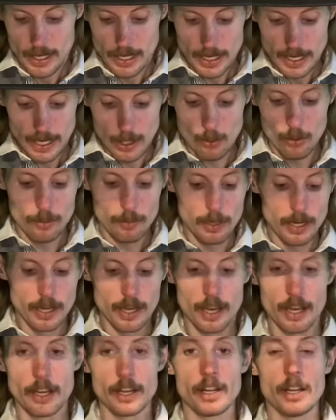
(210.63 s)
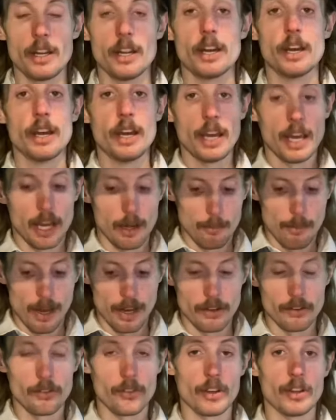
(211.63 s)
Here would be 90, and
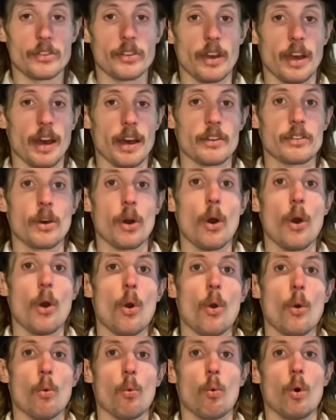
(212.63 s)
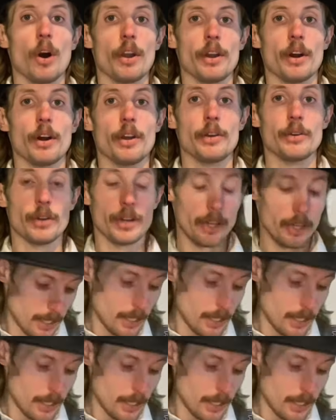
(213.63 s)
mine sits at 100.